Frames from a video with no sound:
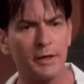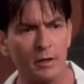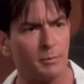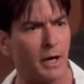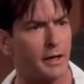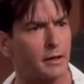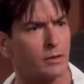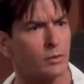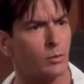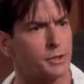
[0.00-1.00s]
think about
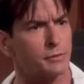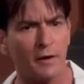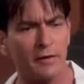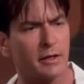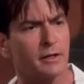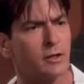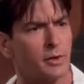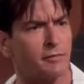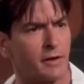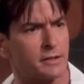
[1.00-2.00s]
it. What's your father gonna
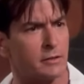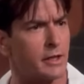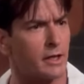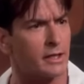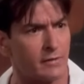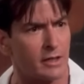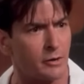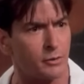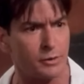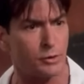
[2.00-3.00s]
do when he finds out you've got
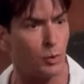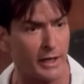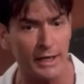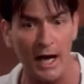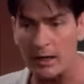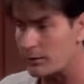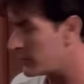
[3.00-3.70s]
$1,120?